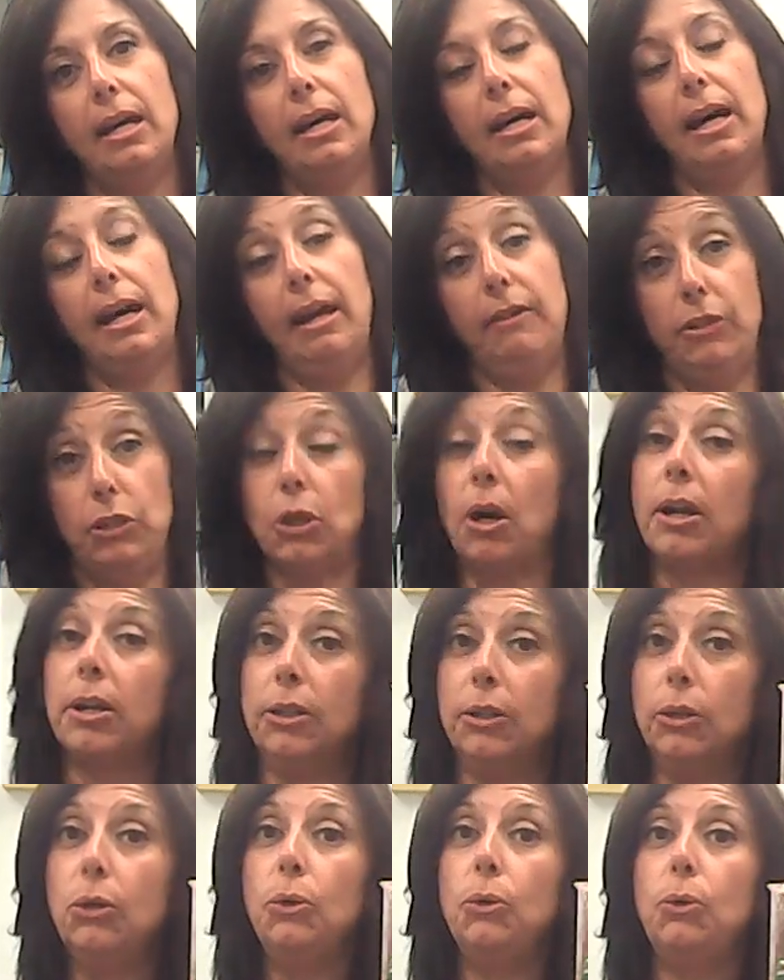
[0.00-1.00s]
I have a
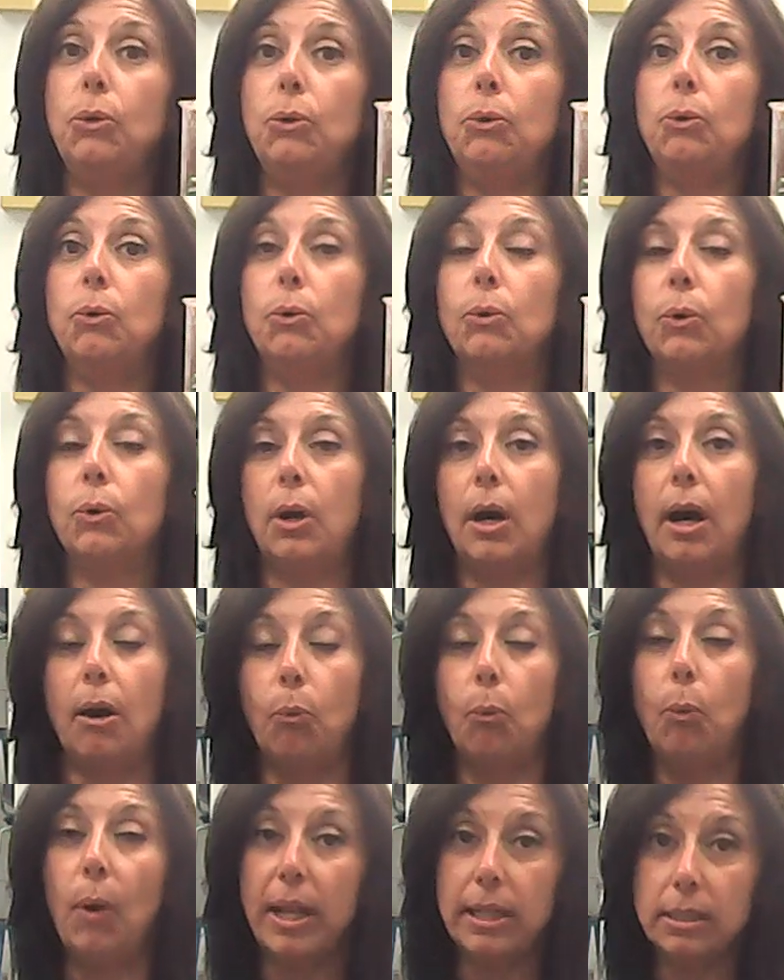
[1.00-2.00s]
daughter who
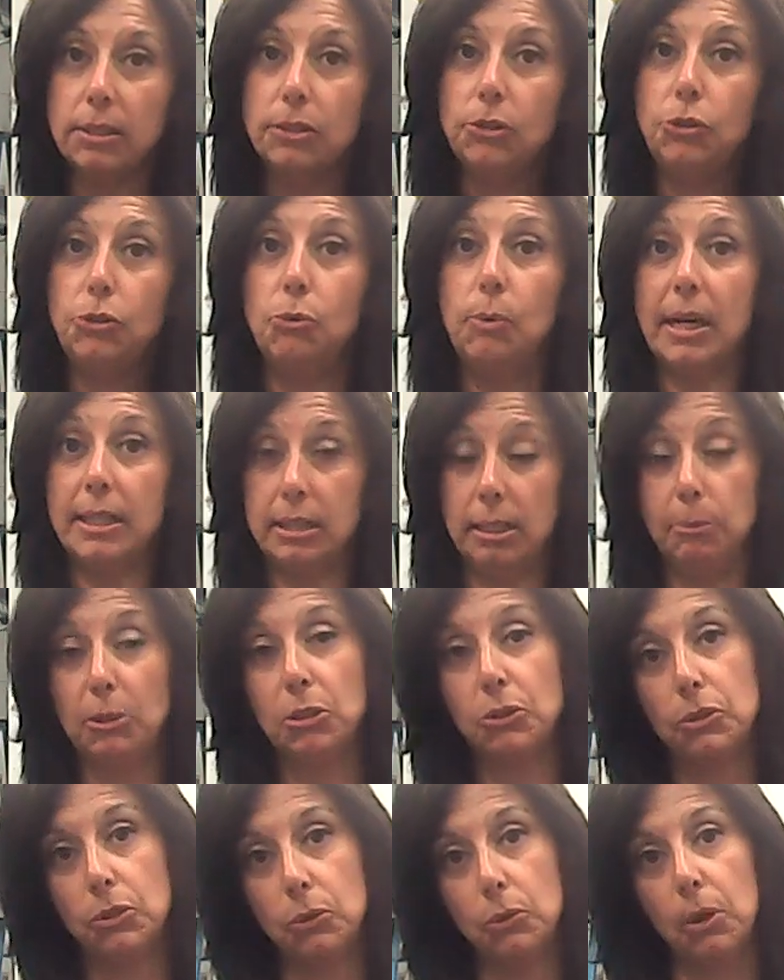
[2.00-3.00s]
went to West Middle
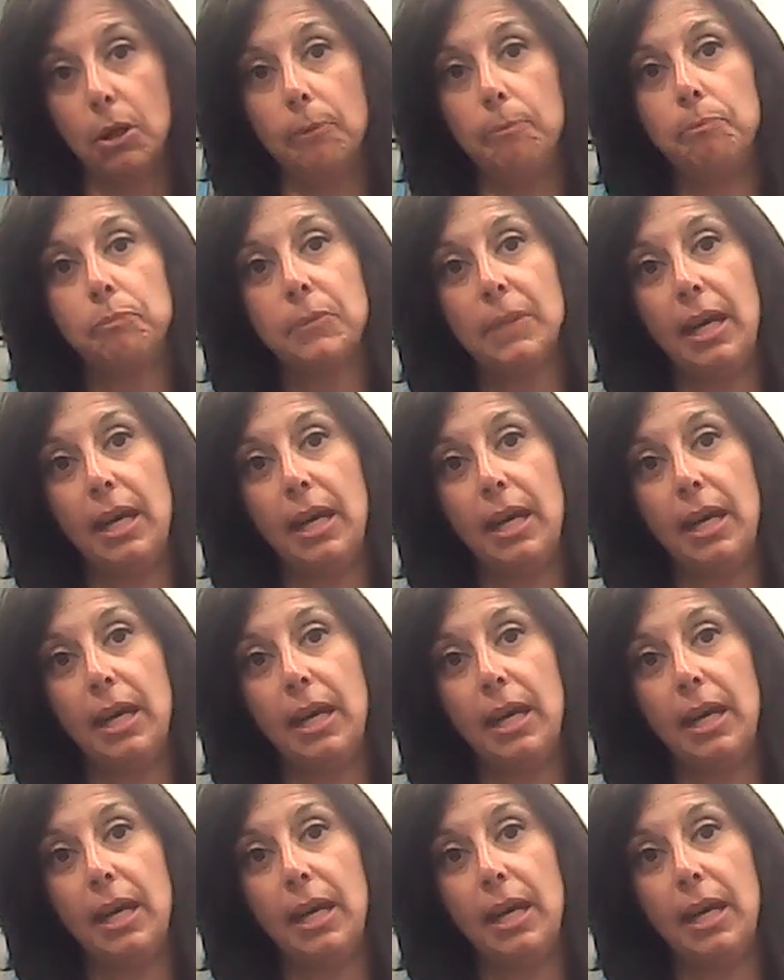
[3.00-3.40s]
School,